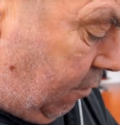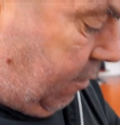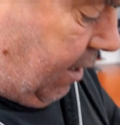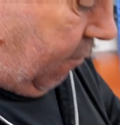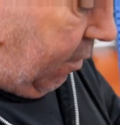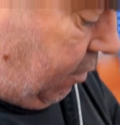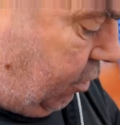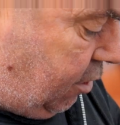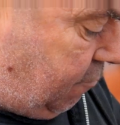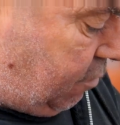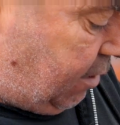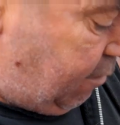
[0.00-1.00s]
on that one,
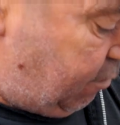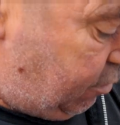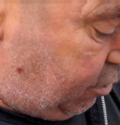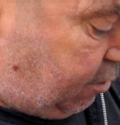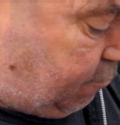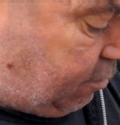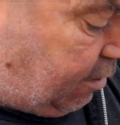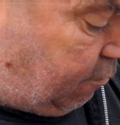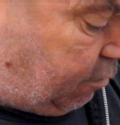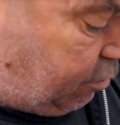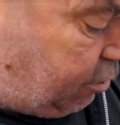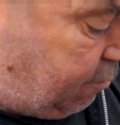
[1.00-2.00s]
shim on that one, shim on that
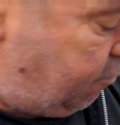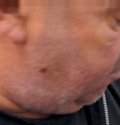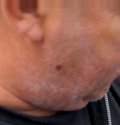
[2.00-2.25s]
one, shim on